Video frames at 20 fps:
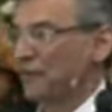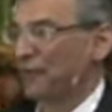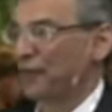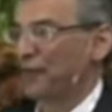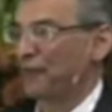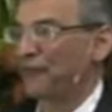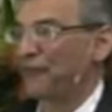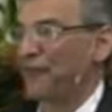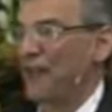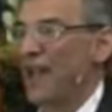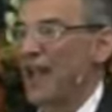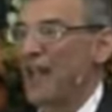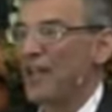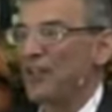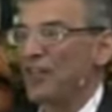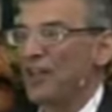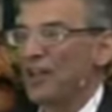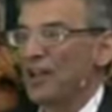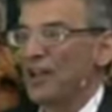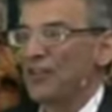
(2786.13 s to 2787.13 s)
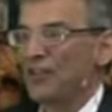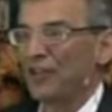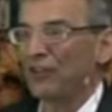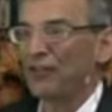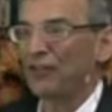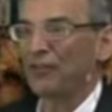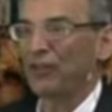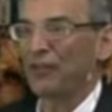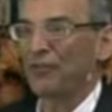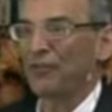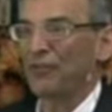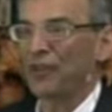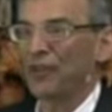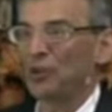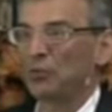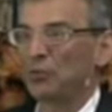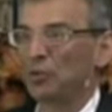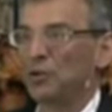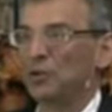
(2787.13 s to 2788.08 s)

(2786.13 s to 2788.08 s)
for faith than something